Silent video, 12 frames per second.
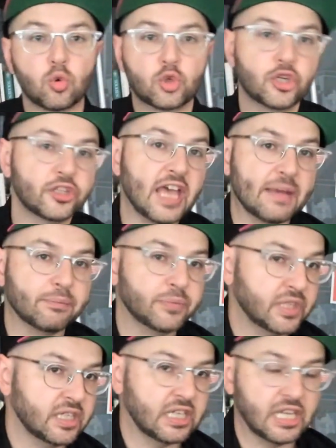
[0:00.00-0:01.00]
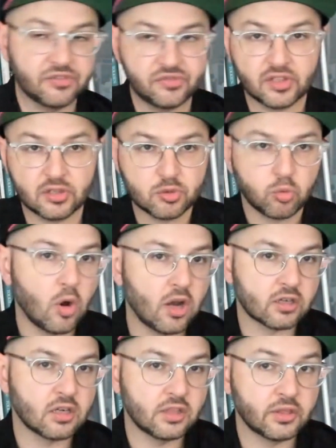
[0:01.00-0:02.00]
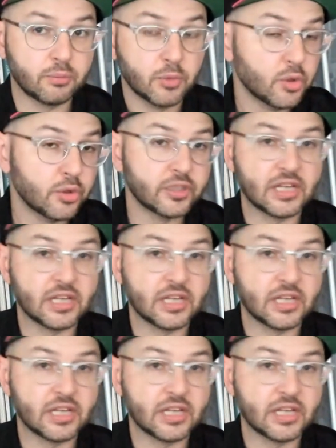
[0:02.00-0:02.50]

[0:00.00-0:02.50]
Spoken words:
could that be, if there's water on the moon,